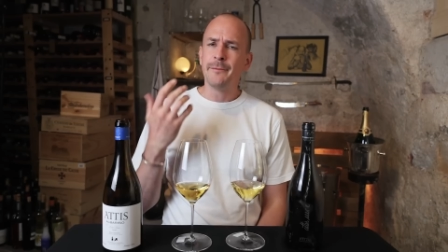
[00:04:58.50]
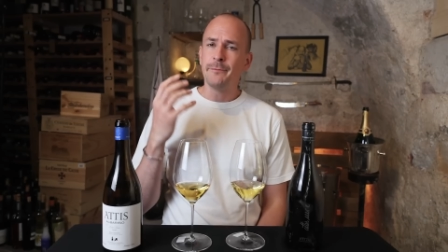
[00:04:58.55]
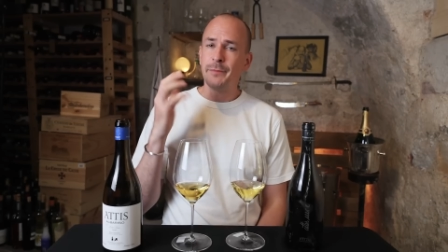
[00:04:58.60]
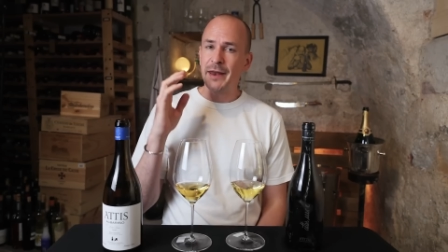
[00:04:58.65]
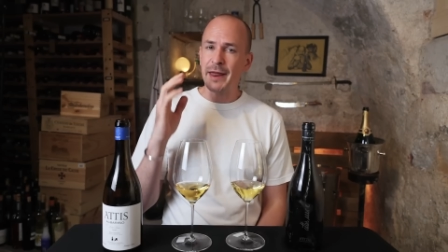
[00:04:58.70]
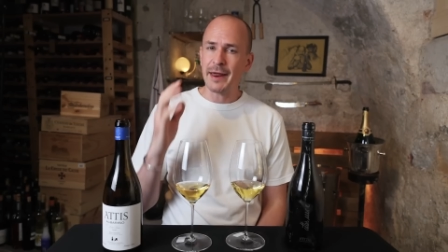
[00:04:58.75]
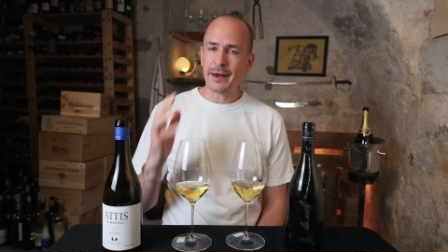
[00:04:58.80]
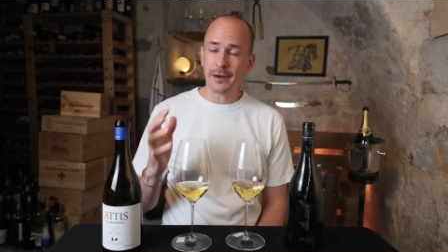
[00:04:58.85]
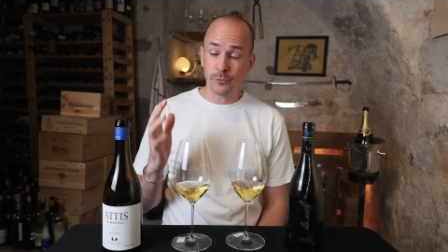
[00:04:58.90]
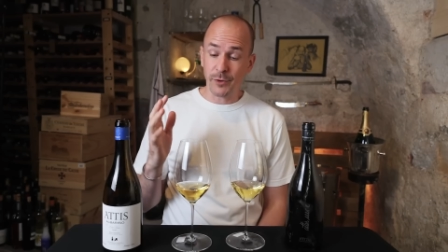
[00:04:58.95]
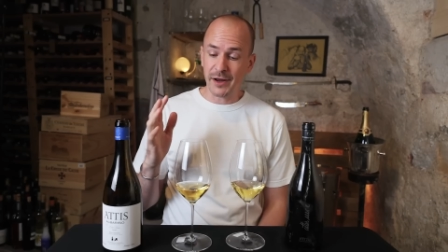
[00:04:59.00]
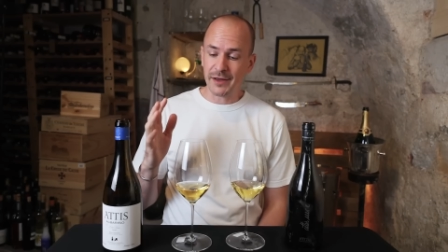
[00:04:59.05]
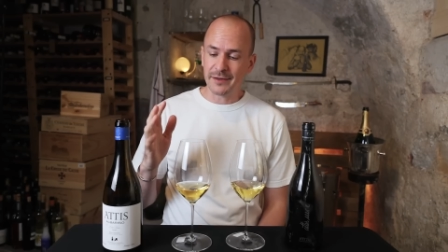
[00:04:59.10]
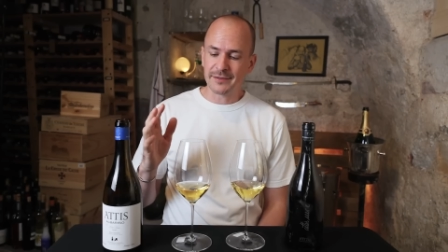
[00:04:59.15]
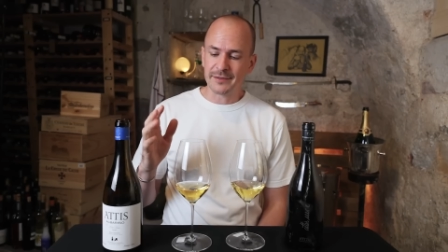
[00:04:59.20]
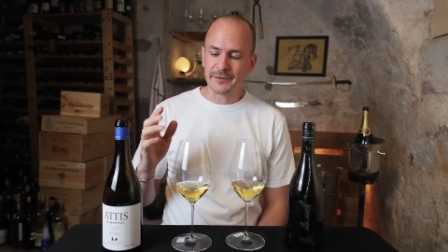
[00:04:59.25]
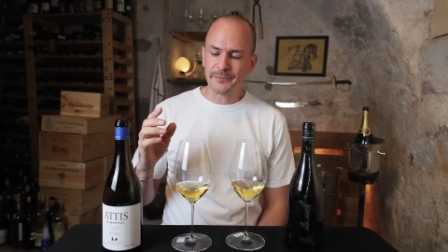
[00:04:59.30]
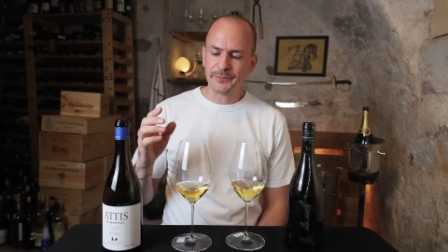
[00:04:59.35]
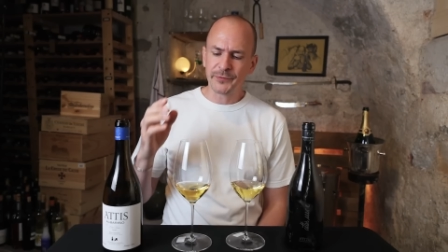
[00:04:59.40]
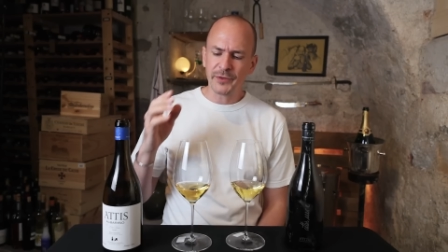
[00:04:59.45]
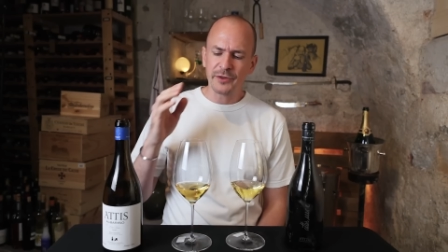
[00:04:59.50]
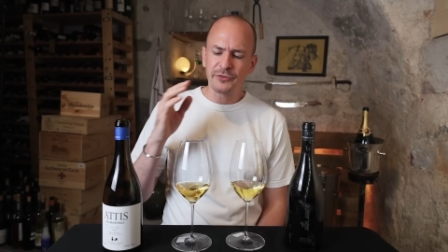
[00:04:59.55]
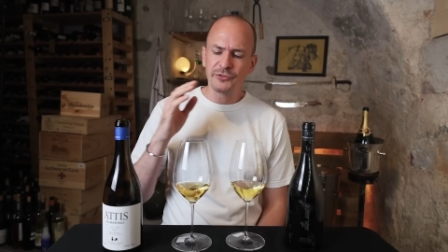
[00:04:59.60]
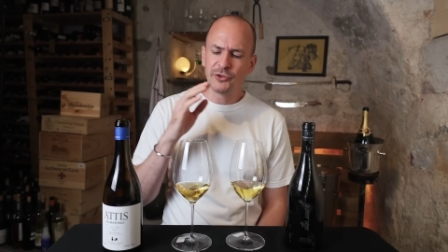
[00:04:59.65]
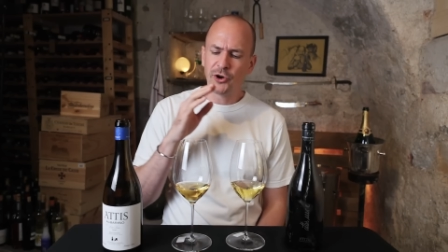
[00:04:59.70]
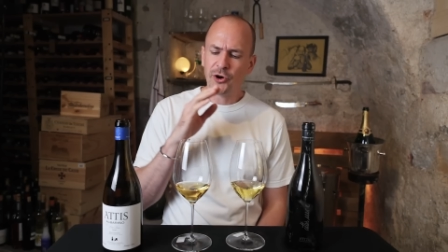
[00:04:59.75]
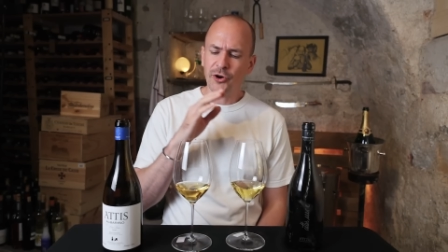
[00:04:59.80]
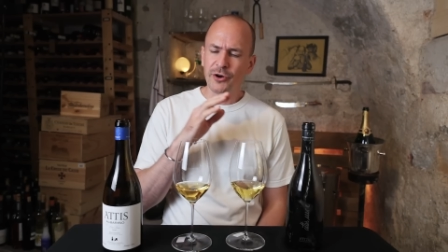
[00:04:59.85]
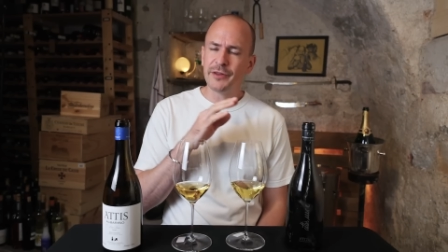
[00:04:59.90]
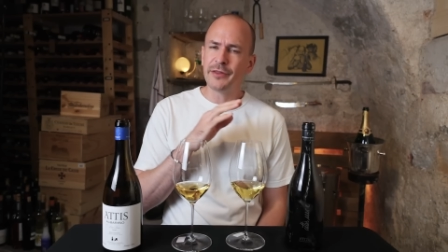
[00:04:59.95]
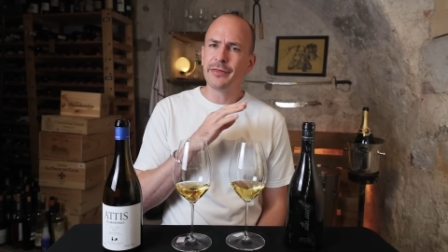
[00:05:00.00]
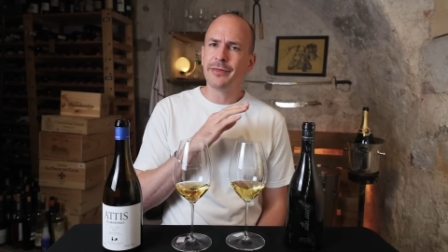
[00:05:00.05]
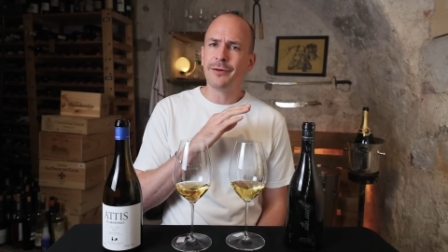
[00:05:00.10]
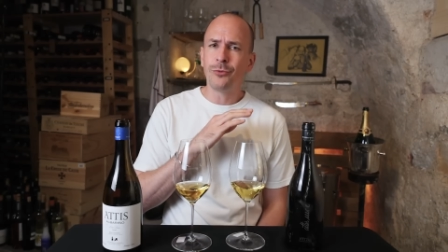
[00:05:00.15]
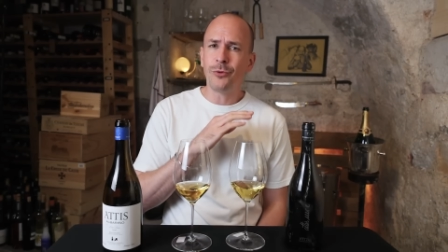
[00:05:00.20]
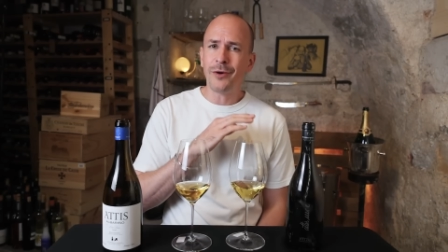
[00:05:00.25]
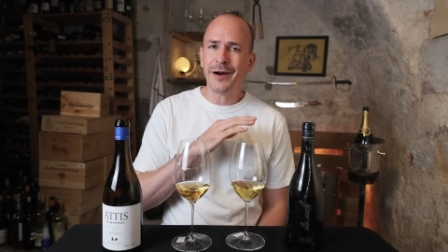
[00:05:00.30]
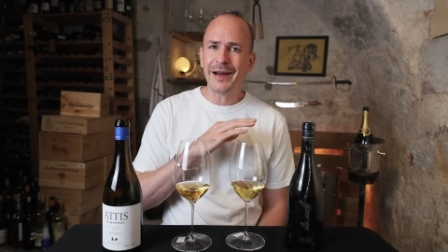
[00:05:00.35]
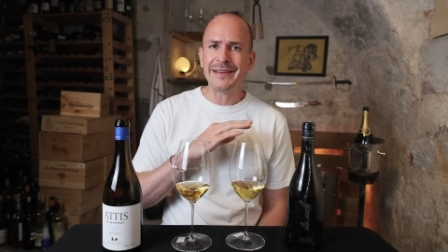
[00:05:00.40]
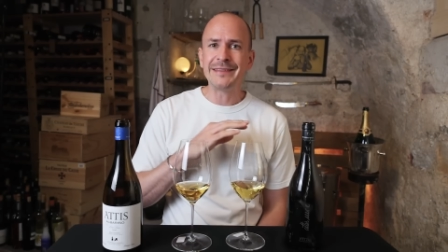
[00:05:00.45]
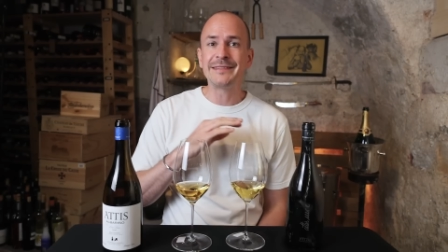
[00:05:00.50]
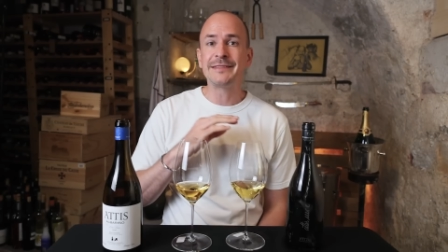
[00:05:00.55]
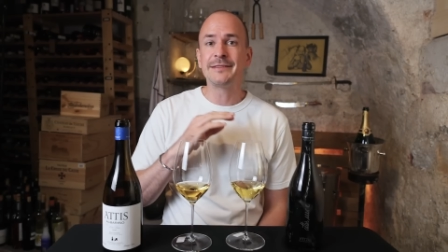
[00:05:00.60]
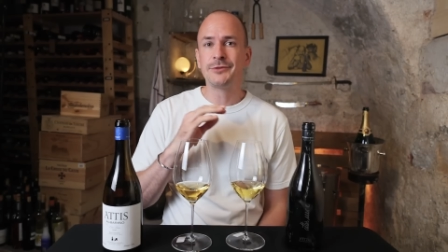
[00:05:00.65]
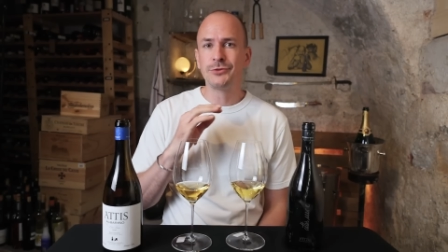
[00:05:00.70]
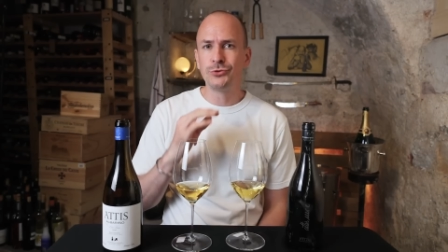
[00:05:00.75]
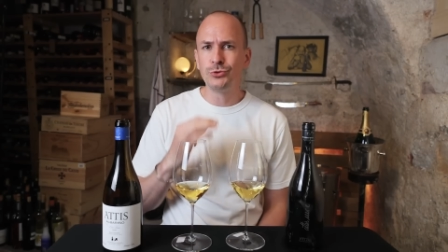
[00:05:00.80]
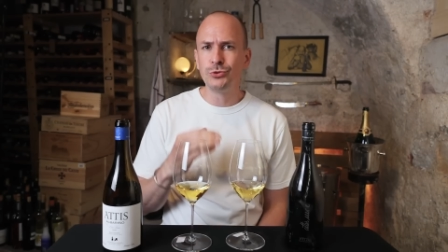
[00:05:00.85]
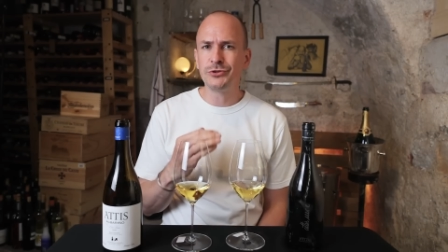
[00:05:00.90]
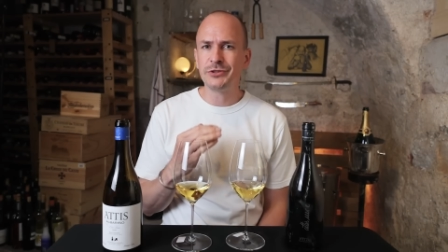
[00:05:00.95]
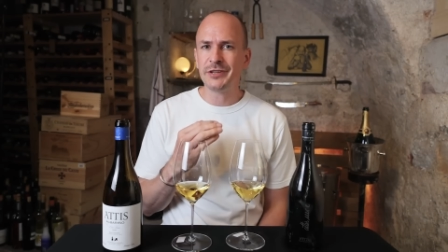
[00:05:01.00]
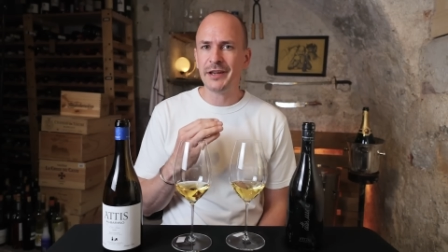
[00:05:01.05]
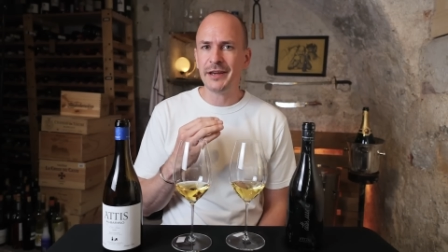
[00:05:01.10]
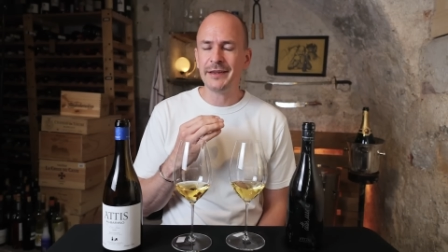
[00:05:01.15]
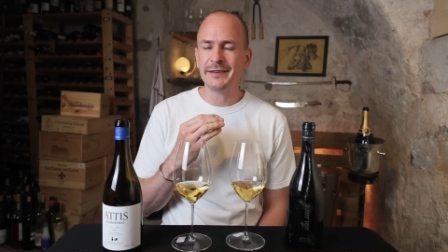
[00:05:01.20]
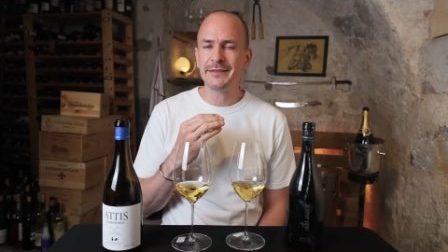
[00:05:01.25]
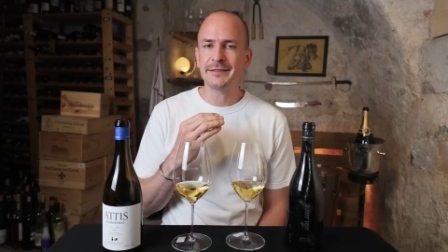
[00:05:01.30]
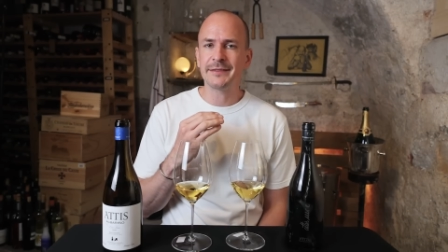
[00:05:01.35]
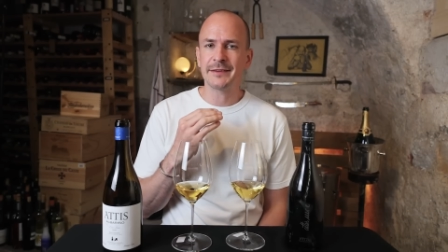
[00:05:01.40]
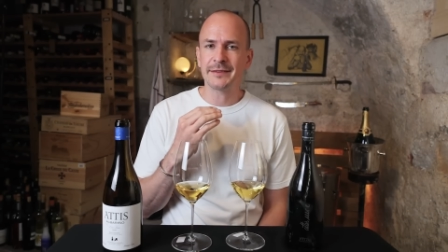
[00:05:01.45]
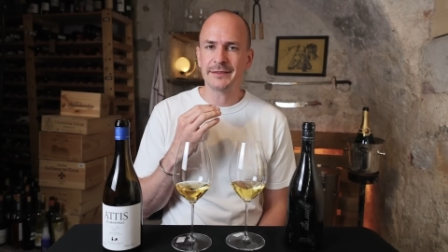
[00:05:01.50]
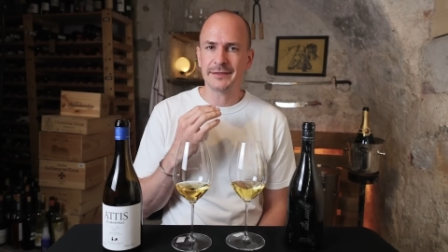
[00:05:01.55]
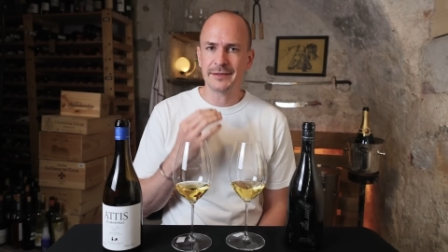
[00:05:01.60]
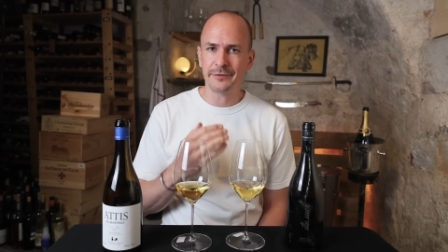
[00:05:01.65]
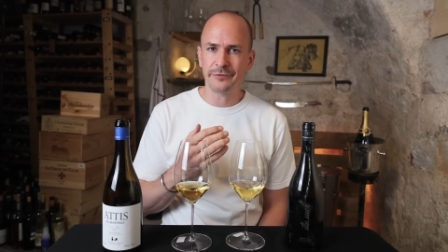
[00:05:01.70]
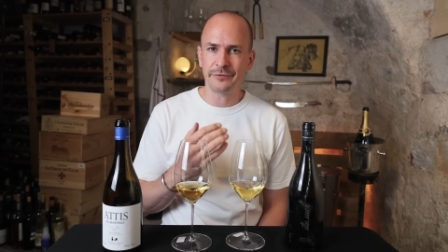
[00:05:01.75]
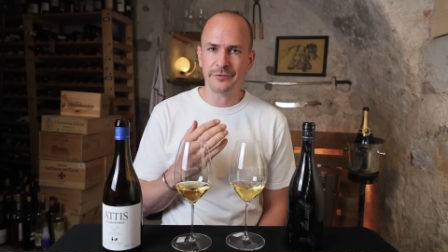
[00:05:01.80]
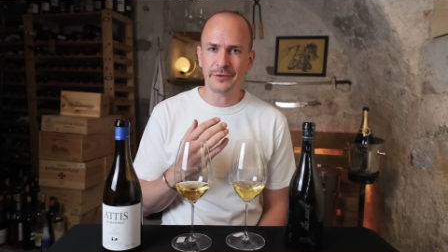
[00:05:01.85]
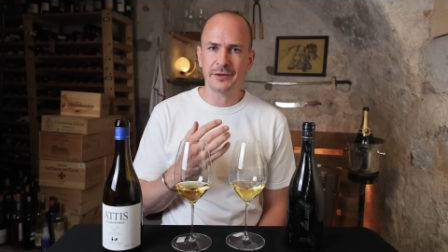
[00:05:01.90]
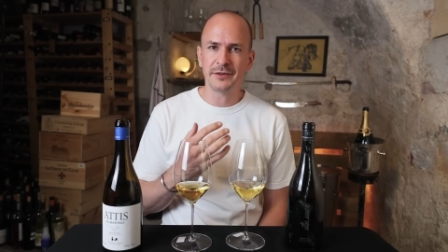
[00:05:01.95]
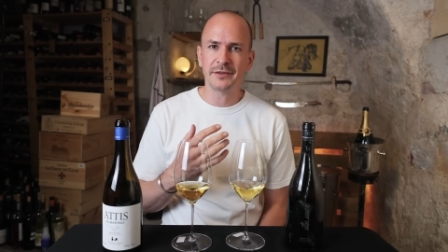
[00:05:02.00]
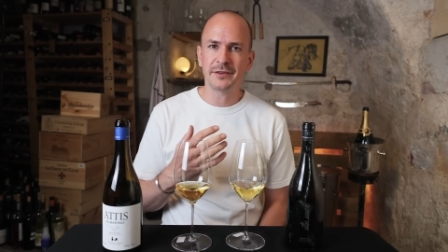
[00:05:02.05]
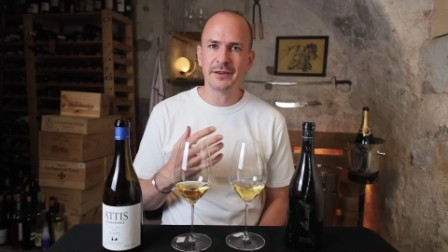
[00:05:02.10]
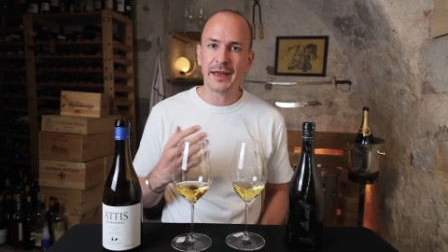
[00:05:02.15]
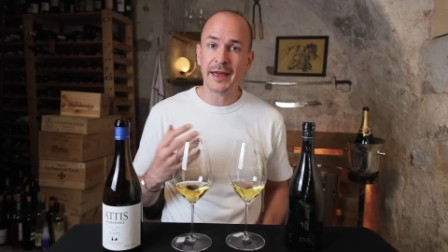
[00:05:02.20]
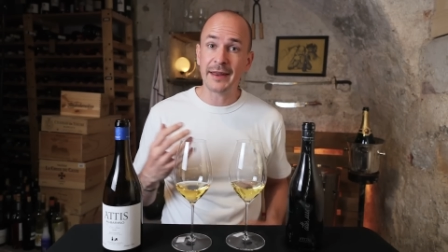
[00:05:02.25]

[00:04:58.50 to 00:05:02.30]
But anyways, so the wines do taste different.